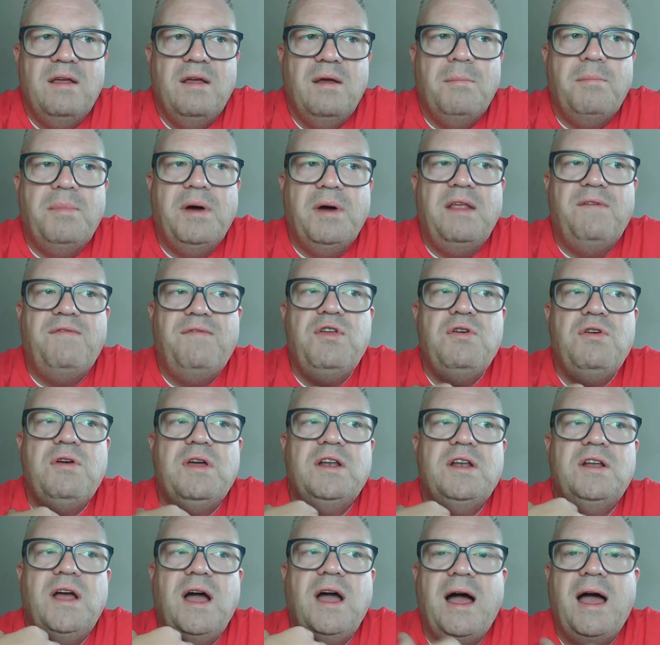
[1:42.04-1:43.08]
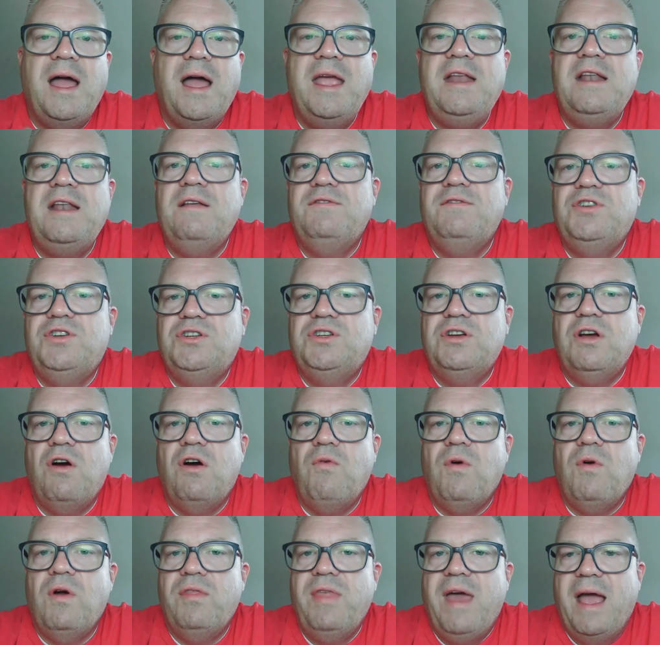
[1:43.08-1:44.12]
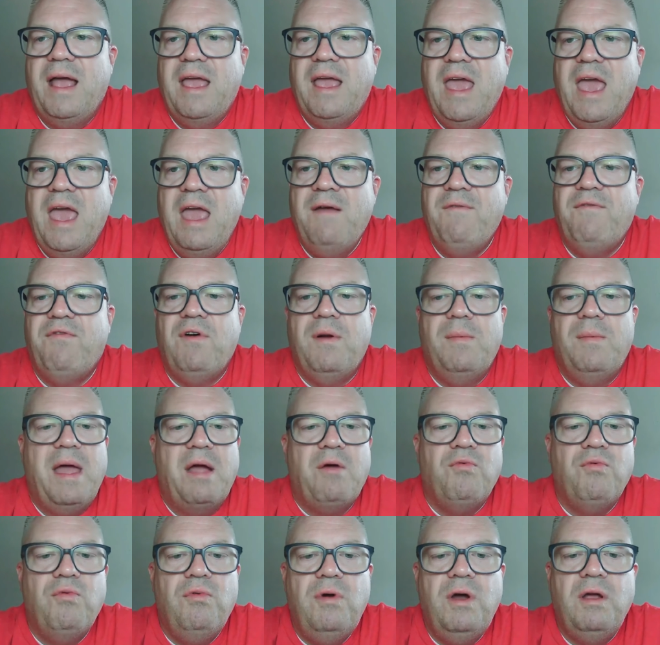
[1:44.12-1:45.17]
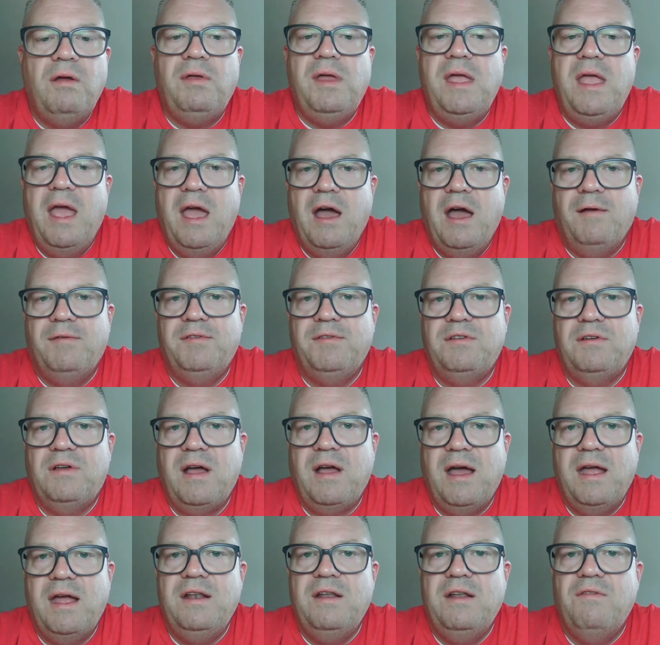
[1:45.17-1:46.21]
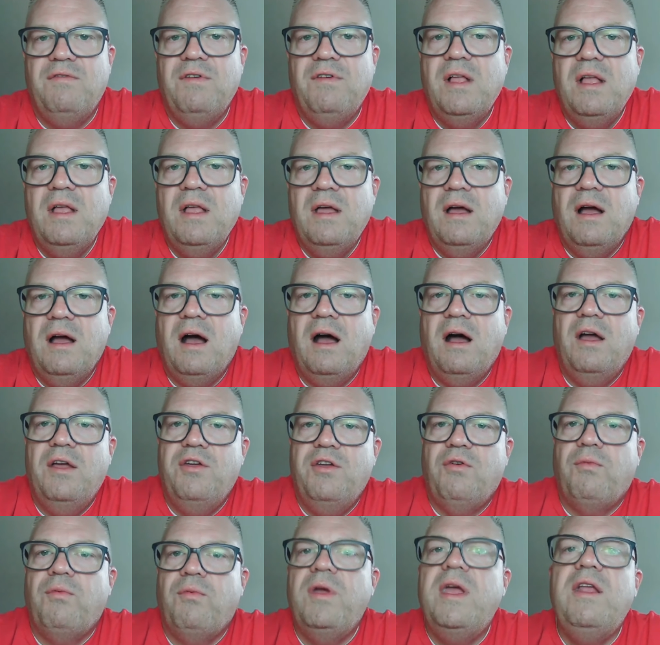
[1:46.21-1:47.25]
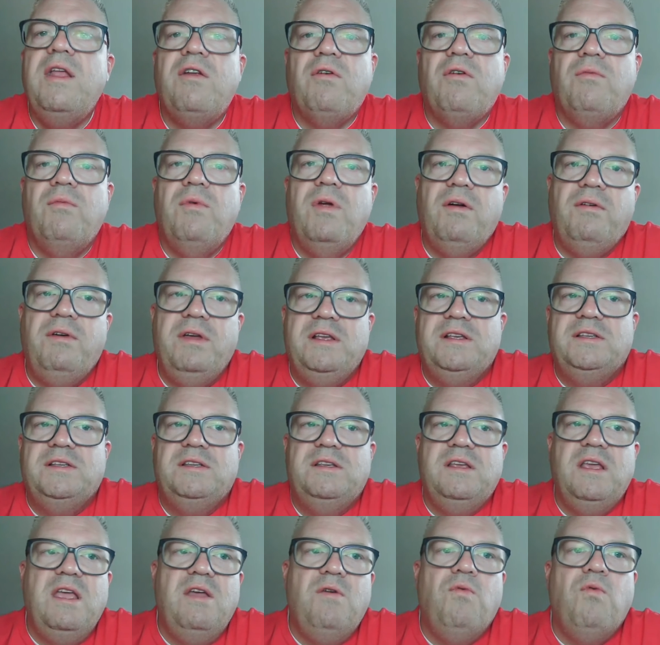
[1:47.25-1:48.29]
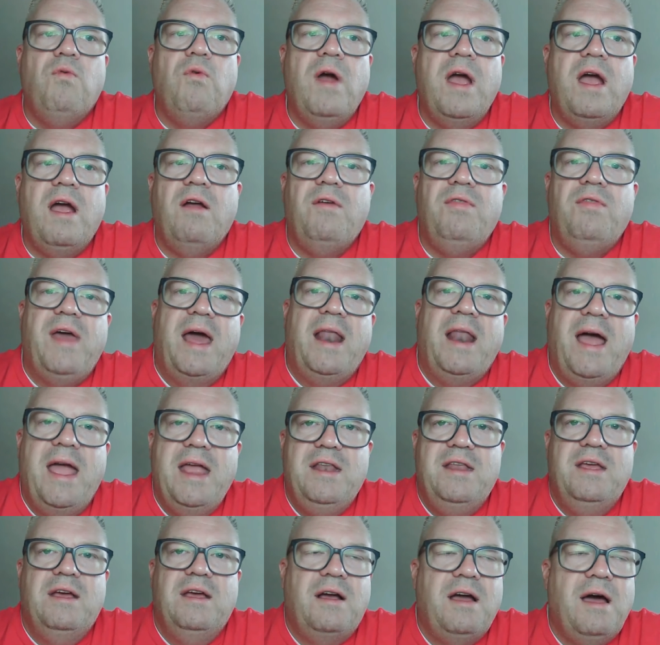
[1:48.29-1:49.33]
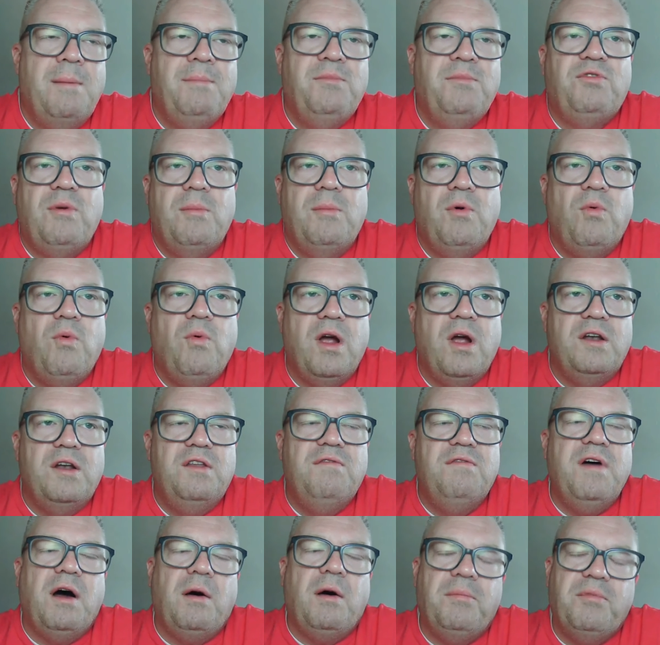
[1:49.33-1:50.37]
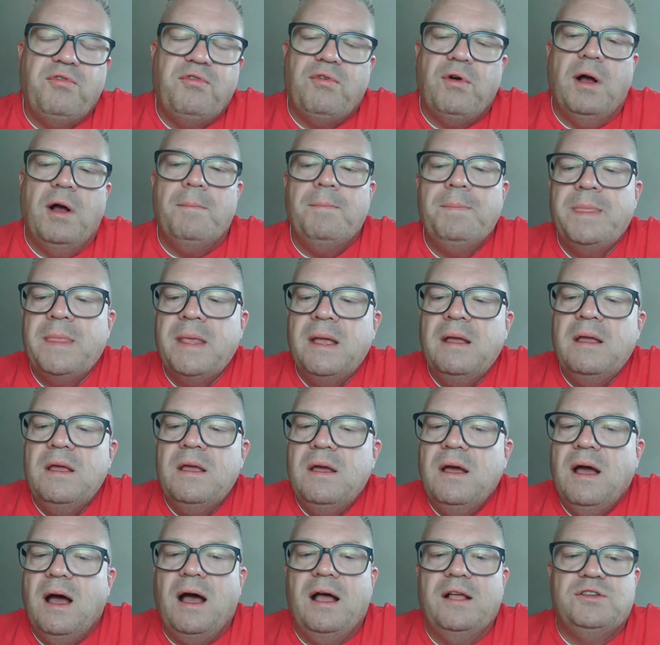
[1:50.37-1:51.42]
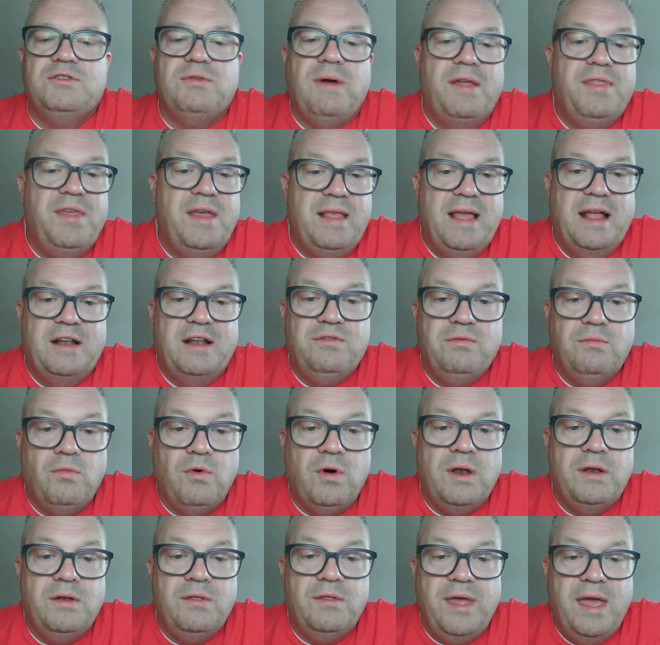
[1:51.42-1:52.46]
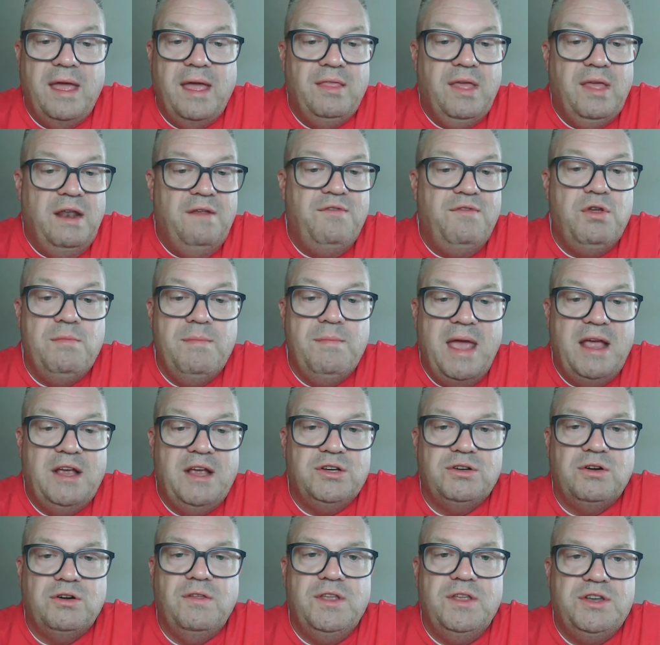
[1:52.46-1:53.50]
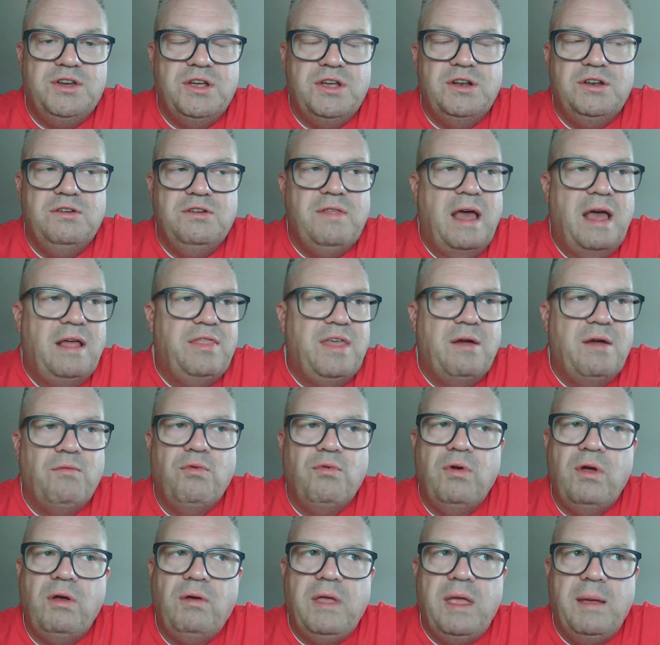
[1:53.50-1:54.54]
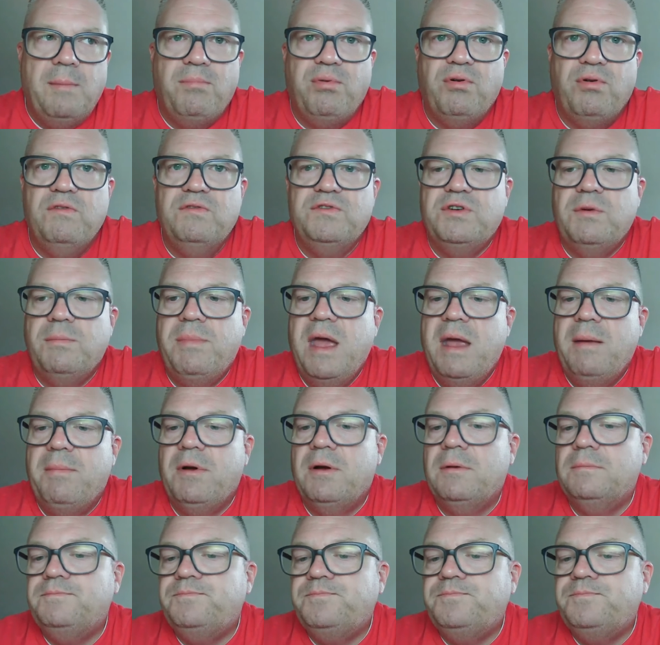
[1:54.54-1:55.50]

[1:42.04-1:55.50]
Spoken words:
But if you can kind of show where that came from, that really helps kind of your reader really see where that idea comes from and where it developed from. So I think that's one thing that if you make sure that you can do that, that really improves your paper.